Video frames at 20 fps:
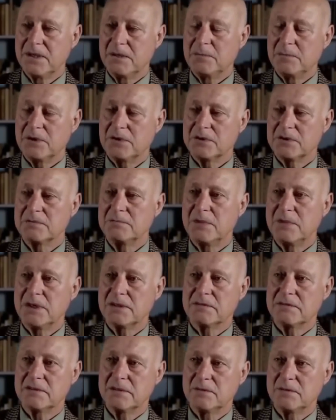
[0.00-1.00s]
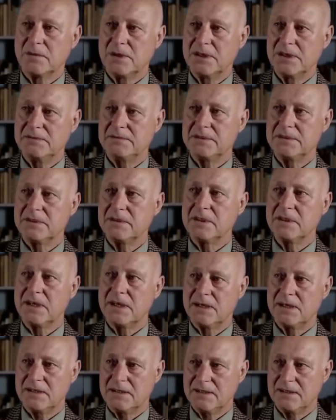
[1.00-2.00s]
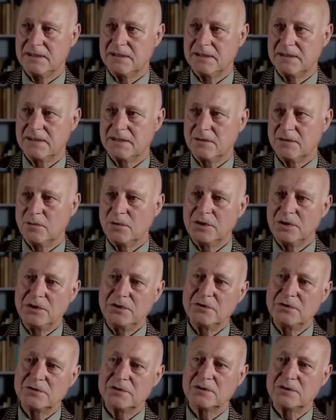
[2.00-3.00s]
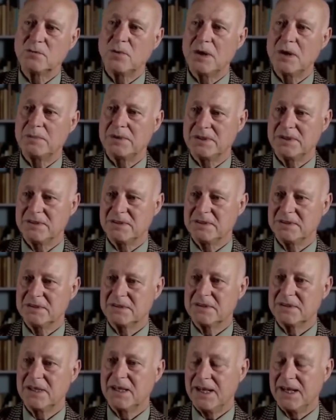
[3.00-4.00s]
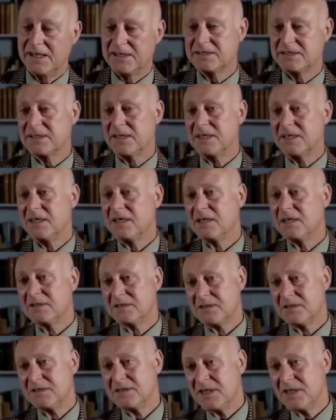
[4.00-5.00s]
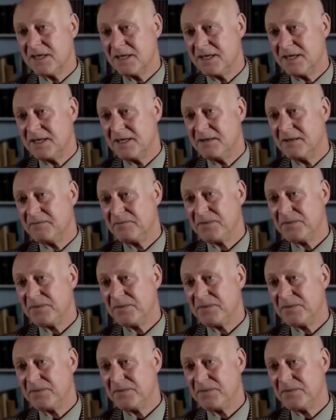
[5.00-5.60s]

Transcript: because microwaves then were used as weapons, as they are today.